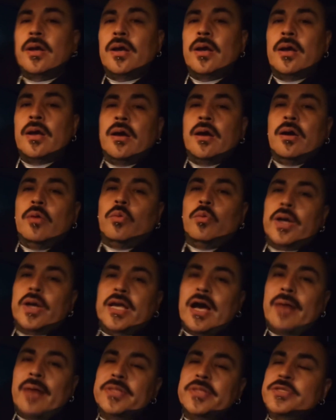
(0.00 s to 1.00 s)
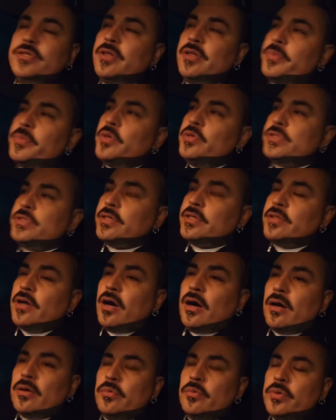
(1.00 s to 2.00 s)
What got me to the music, dog,
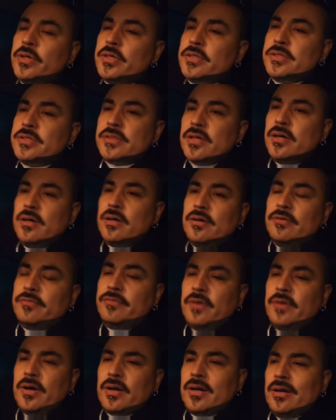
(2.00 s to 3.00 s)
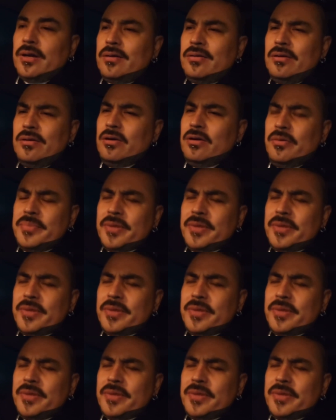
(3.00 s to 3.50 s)
was fuck, I don't know, homie.